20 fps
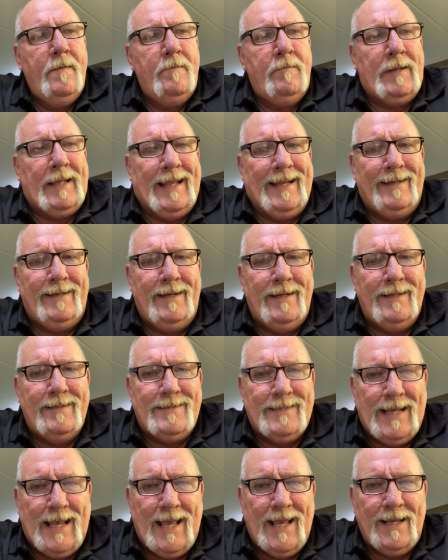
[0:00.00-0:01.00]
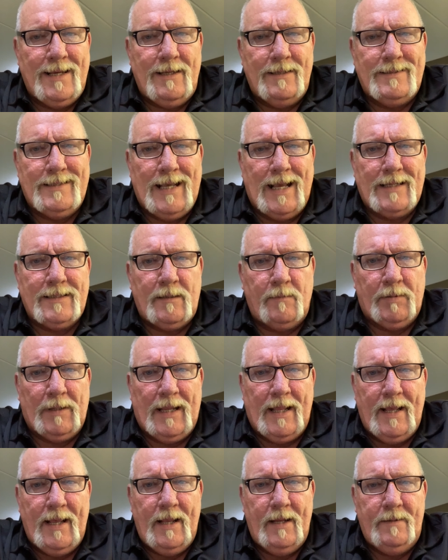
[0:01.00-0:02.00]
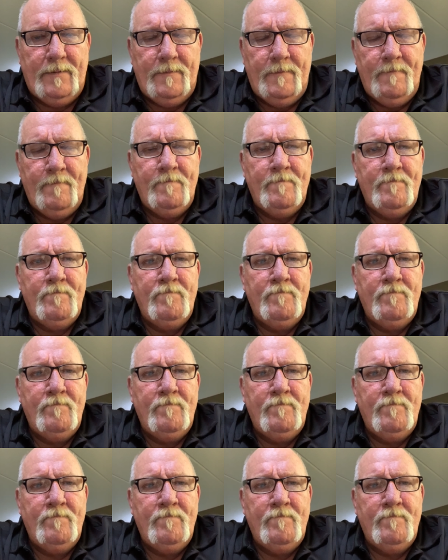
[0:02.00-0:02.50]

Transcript: Plan the attack, attack the plan.